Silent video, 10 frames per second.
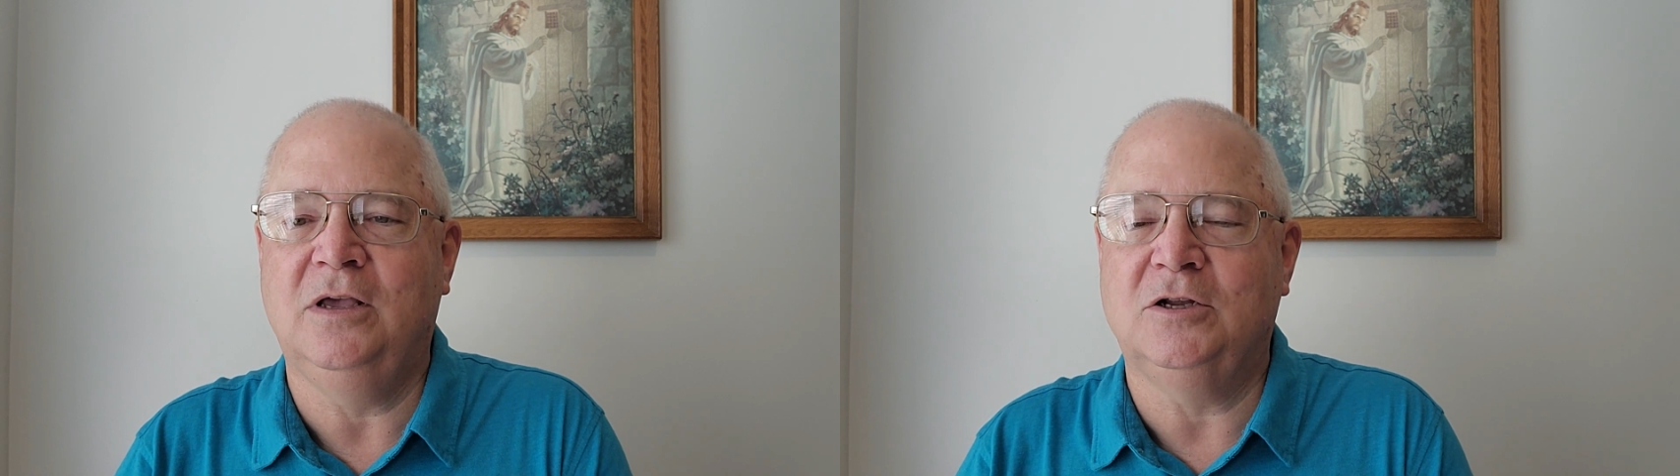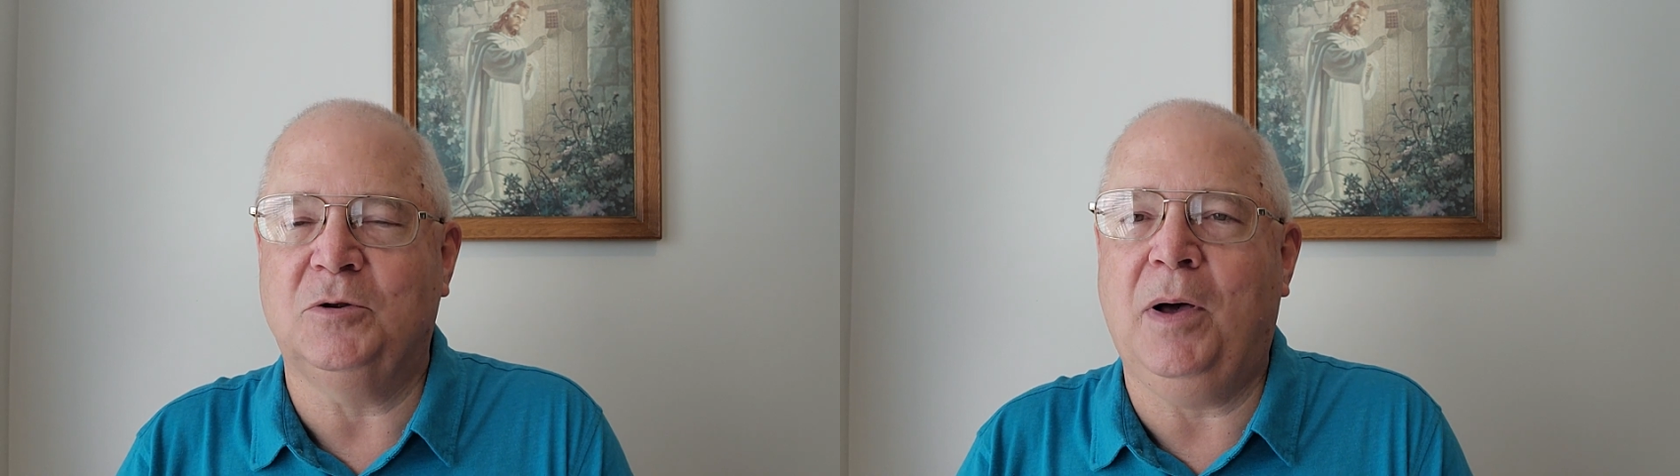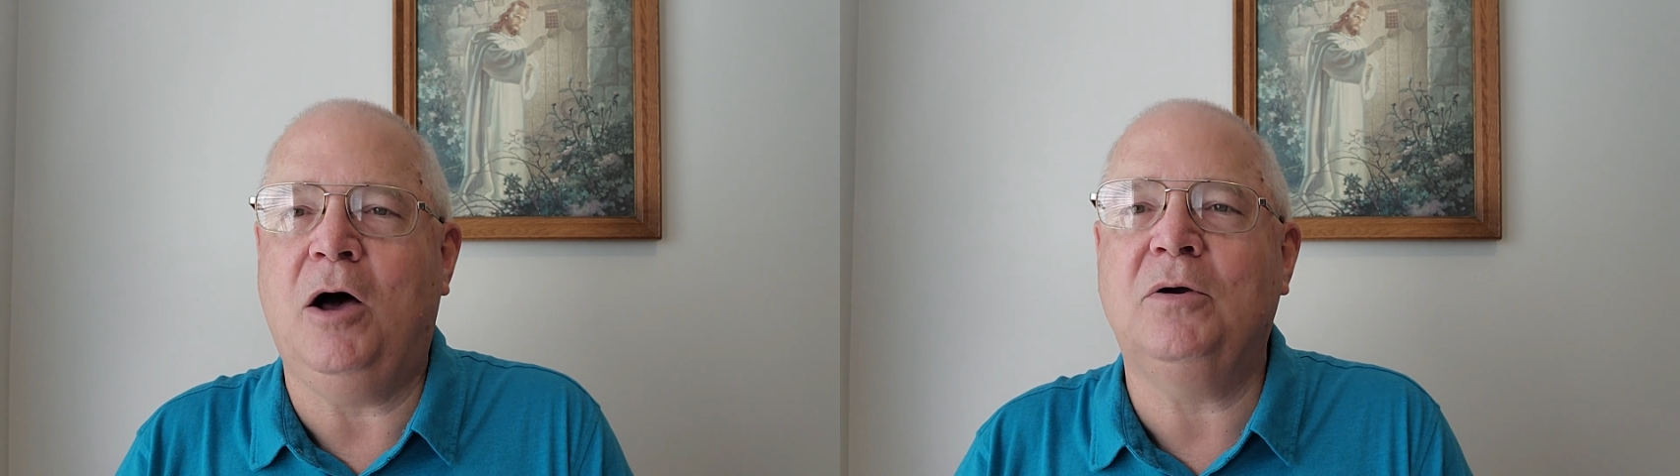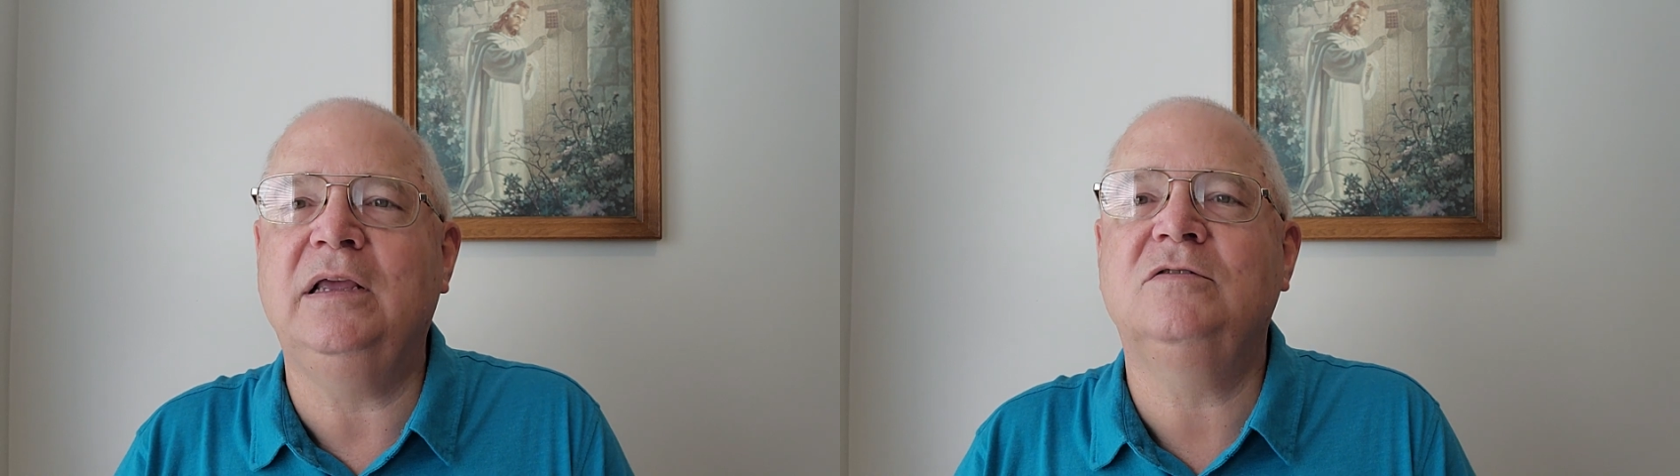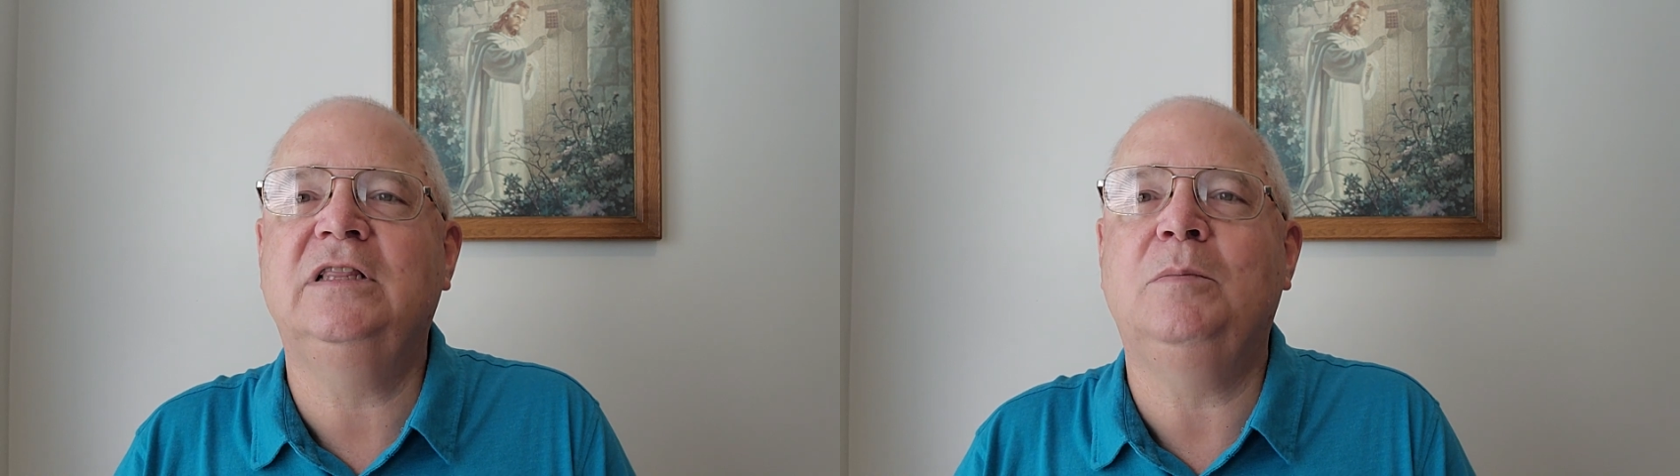So Paul
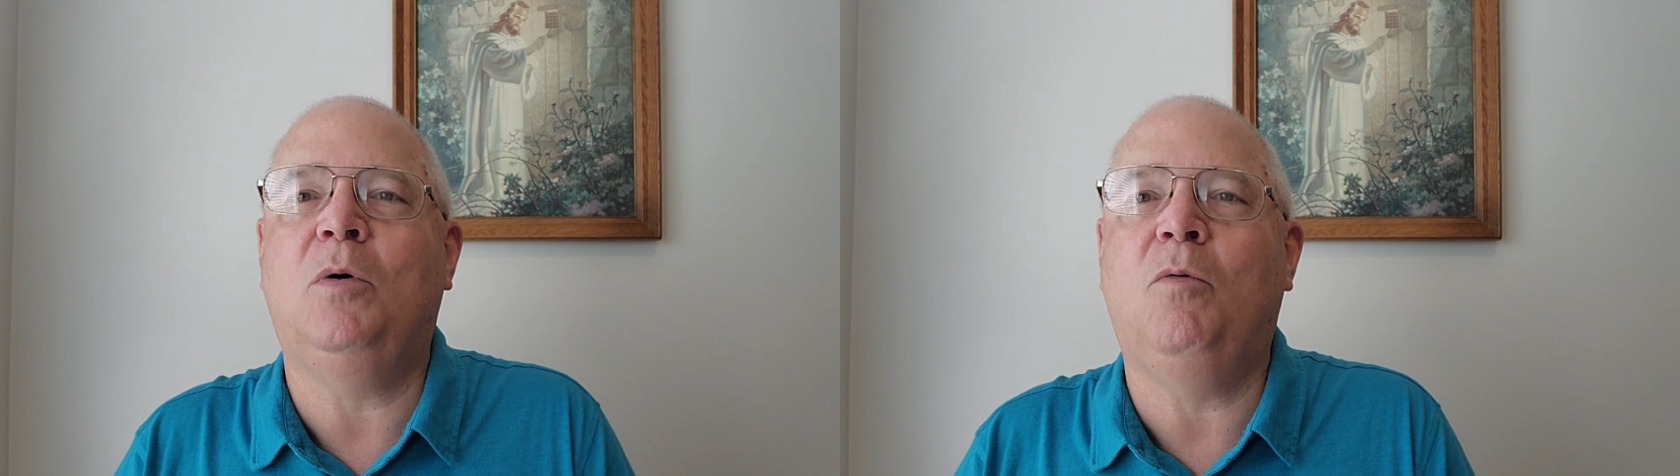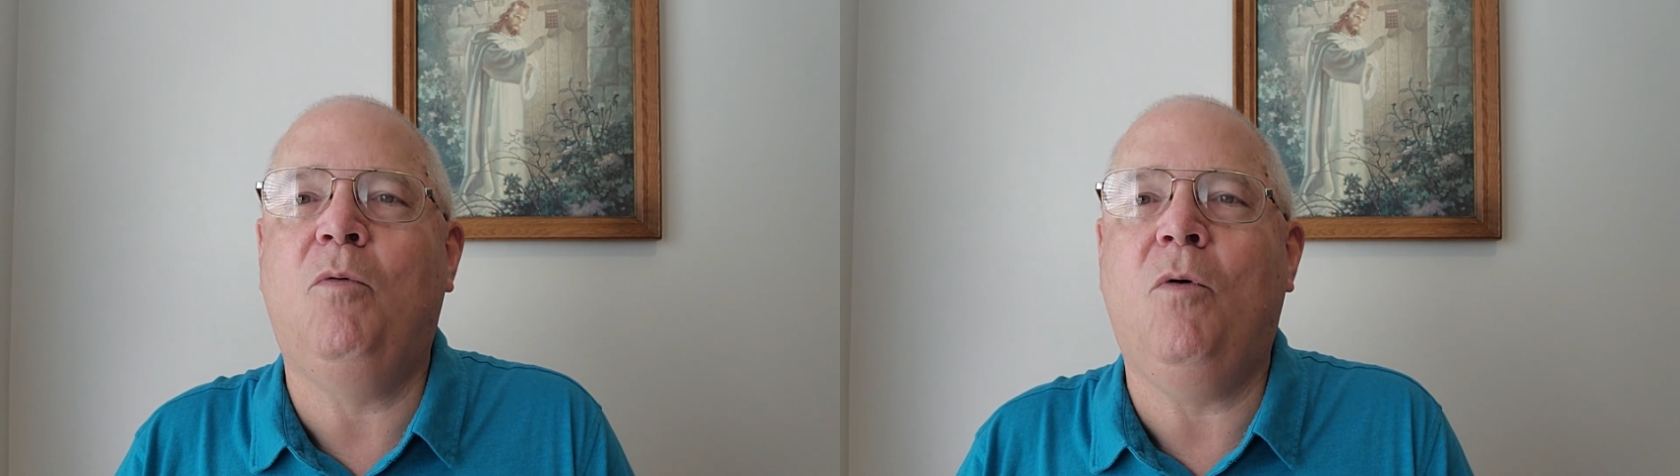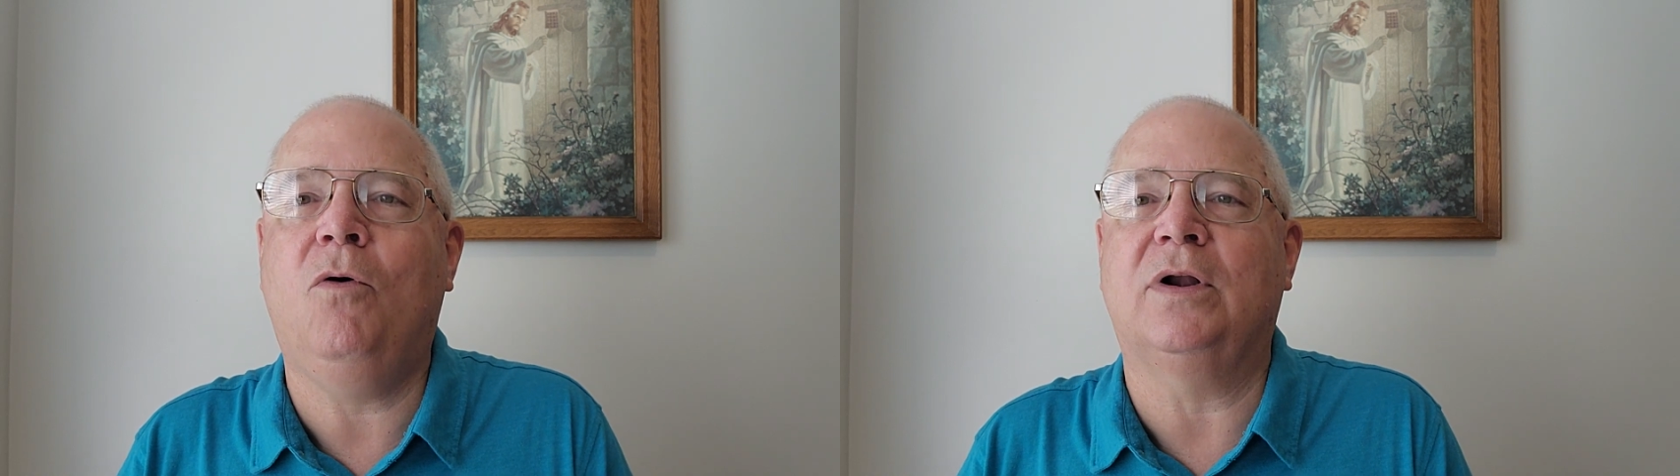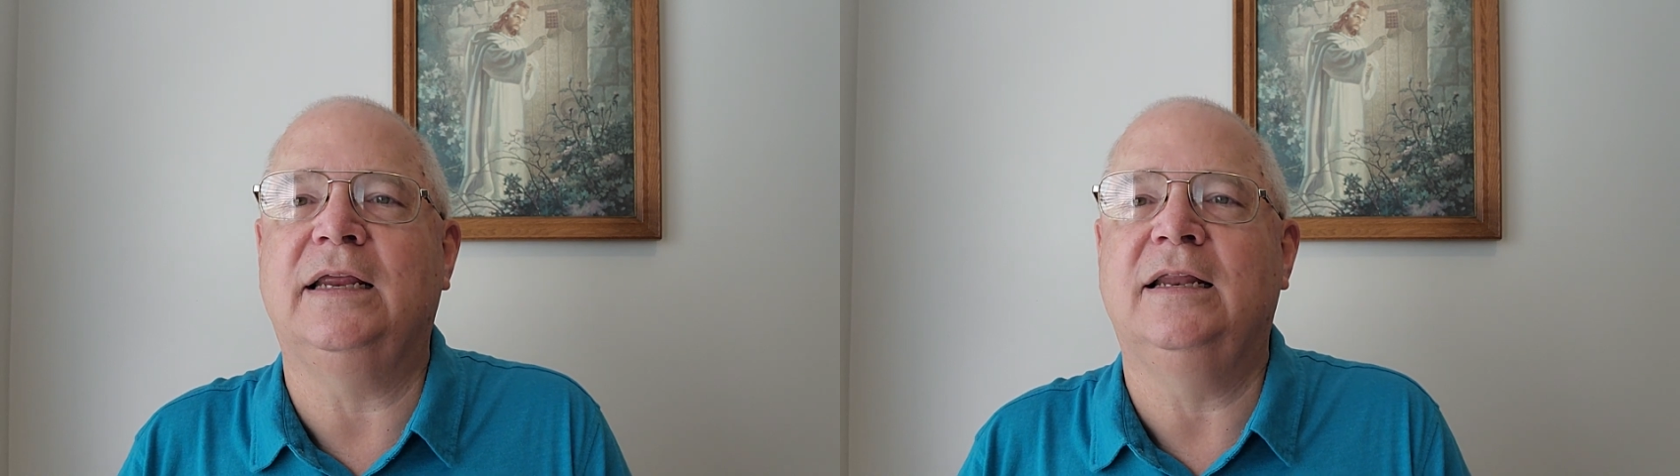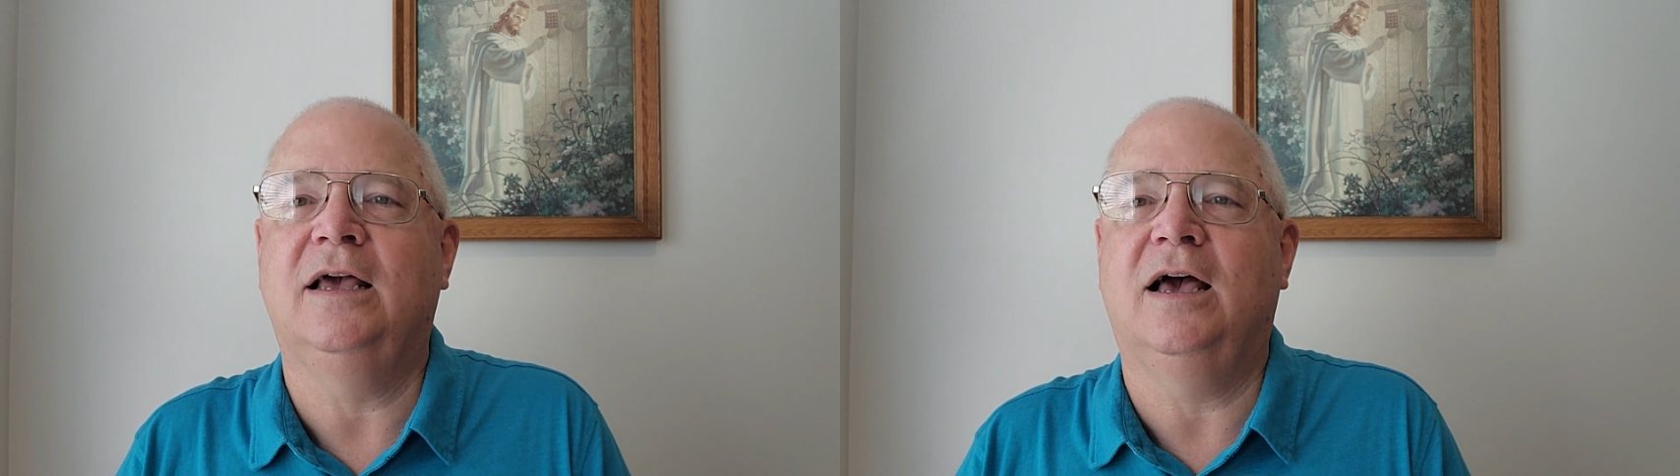gives them a
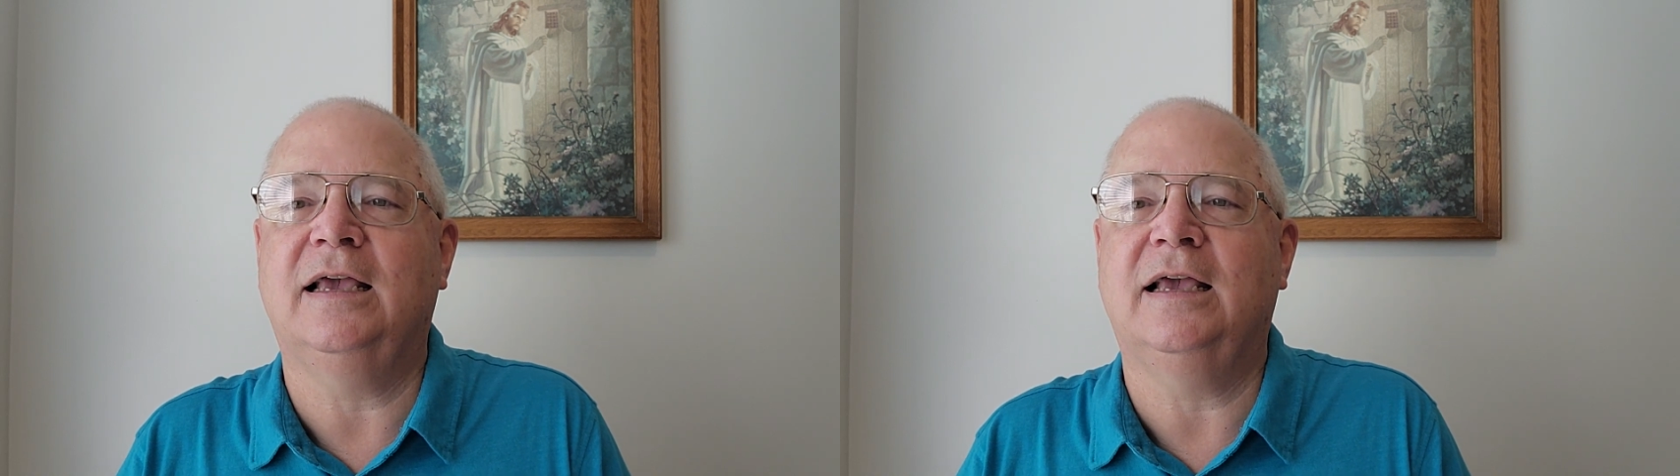warning